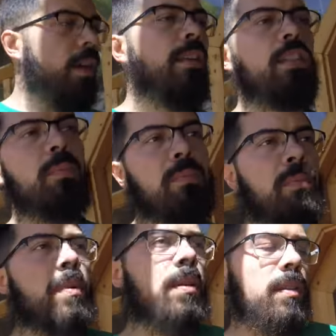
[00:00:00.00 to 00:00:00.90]
to
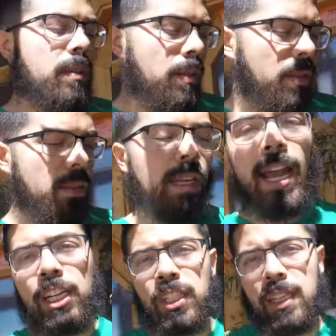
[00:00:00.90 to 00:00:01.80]

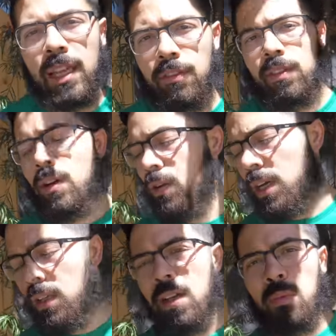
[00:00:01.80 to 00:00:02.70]
actually live, you know,
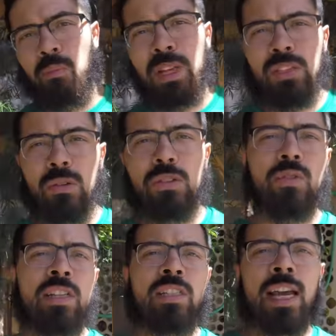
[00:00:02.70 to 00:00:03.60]
not be so
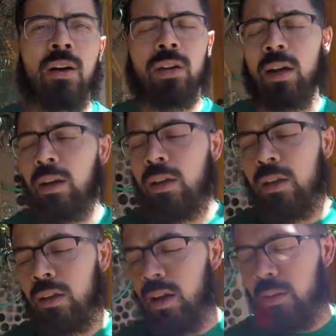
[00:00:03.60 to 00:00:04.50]
stressed out,
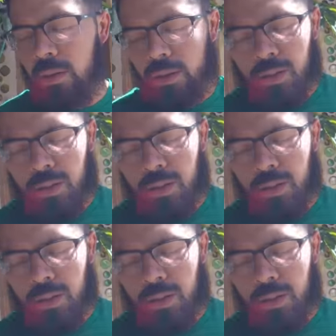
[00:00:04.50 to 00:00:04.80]
not